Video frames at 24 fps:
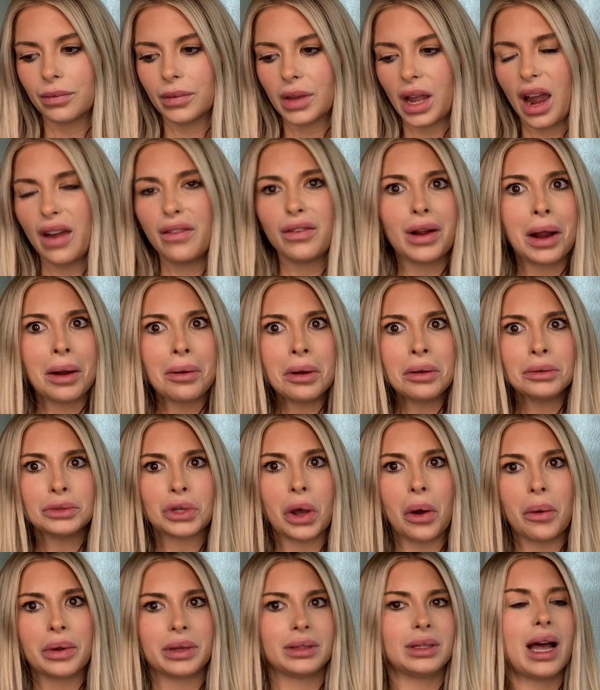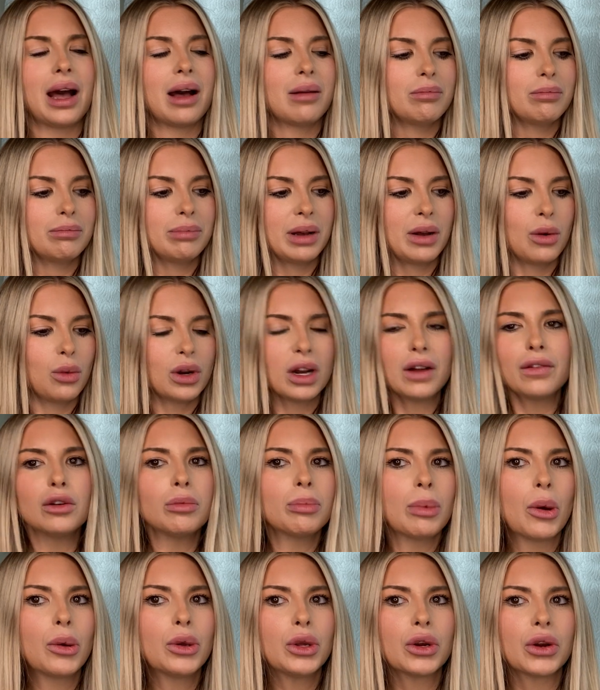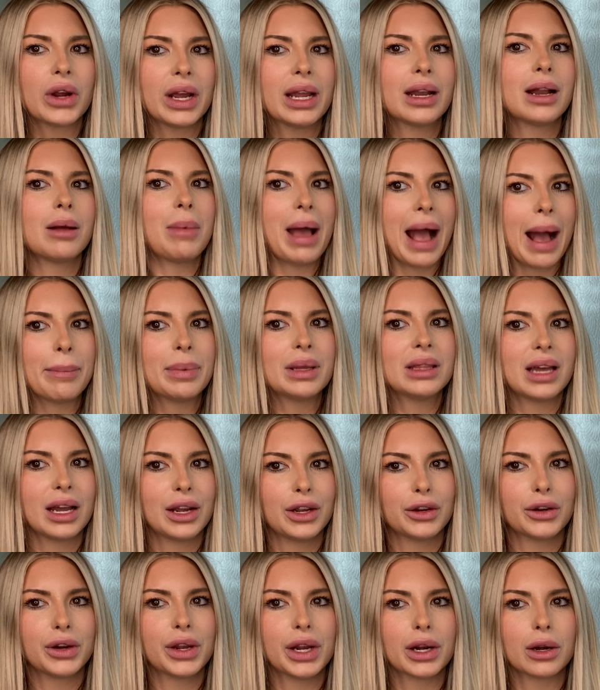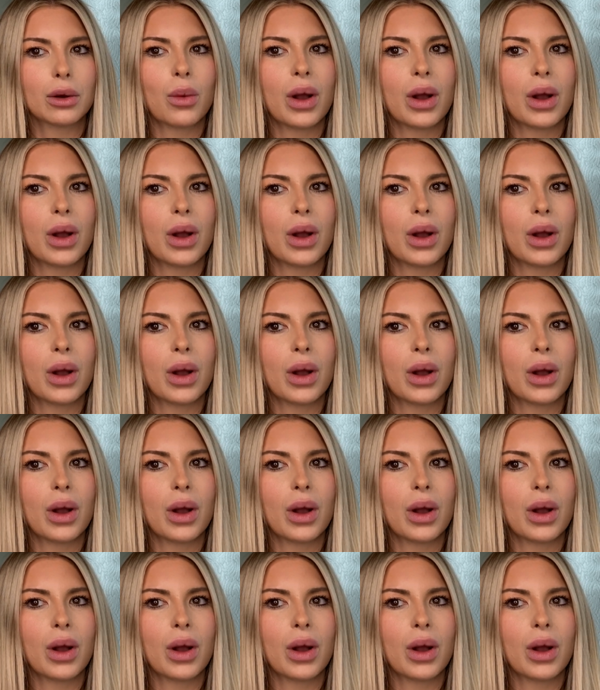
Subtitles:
I forgot where I was going with that, but whatever boat you're in, I'm happy that you're here.